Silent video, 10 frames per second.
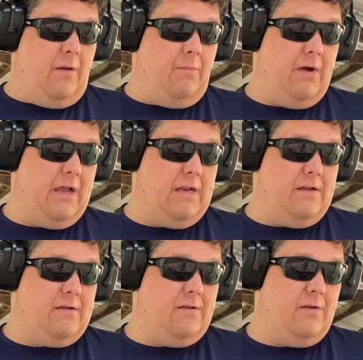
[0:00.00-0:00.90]
But
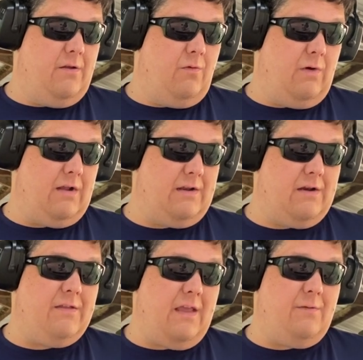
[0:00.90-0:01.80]
while none
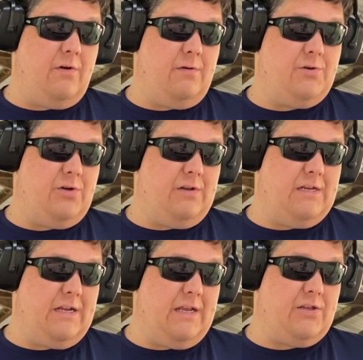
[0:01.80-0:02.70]
of the ammo I'm shooting
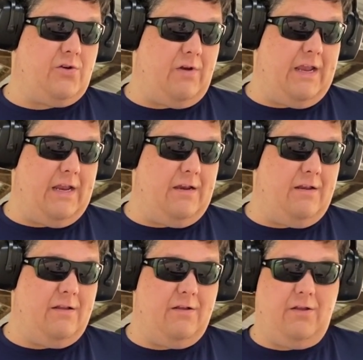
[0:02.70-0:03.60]
today is great,
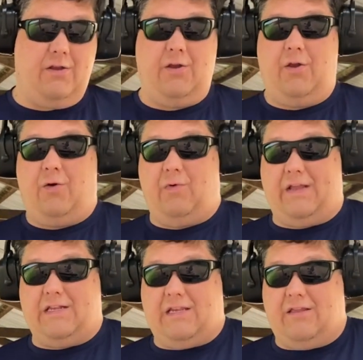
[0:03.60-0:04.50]
we
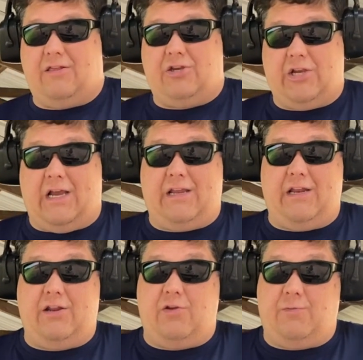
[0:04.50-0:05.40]
can see that the
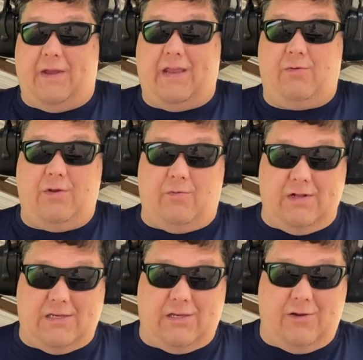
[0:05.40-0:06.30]
shotgun goes bang when it
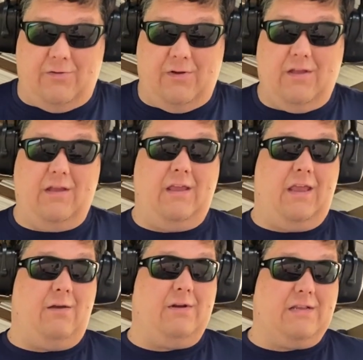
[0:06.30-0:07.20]
wants to,
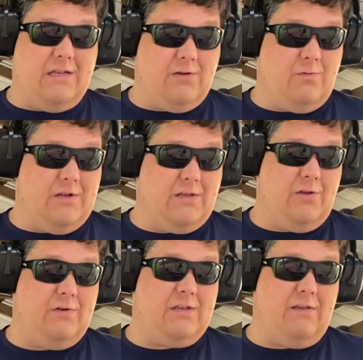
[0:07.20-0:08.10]
and when it doesn't want
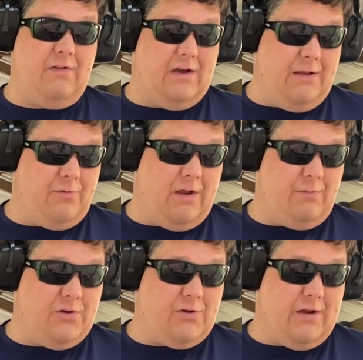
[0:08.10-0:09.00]
to, it's leaving light
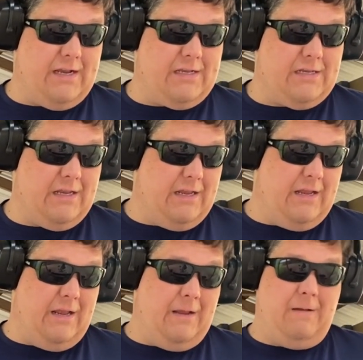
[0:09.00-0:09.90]
primer strikes,
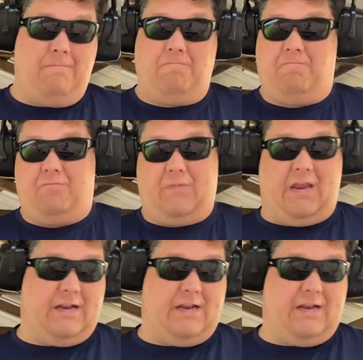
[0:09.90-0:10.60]
and